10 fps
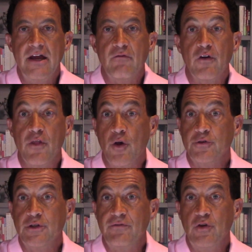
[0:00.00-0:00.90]
for
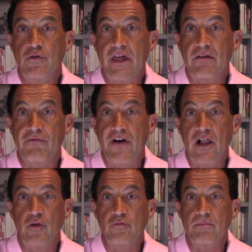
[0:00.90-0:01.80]
those of you that have
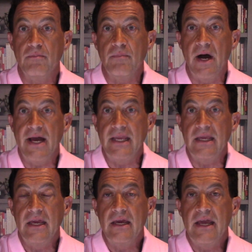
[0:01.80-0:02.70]
followed my